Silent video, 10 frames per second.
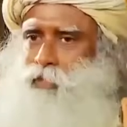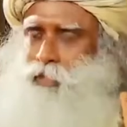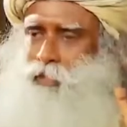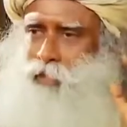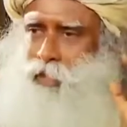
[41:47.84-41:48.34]

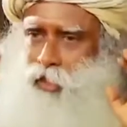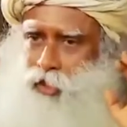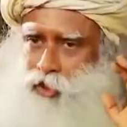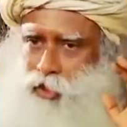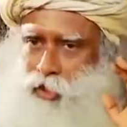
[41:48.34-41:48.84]
This
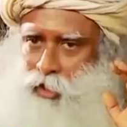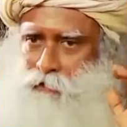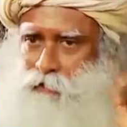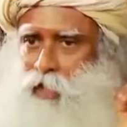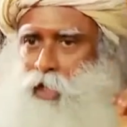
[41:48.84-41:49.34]
culture
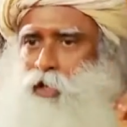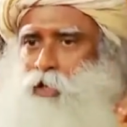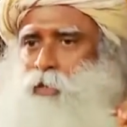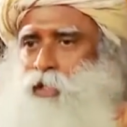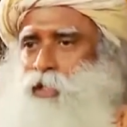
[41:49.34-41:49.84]
of
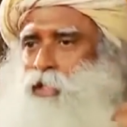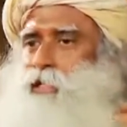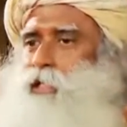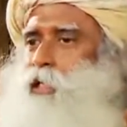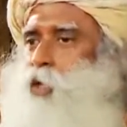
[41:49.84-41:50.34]
economics has
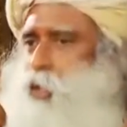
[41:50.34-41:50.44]
still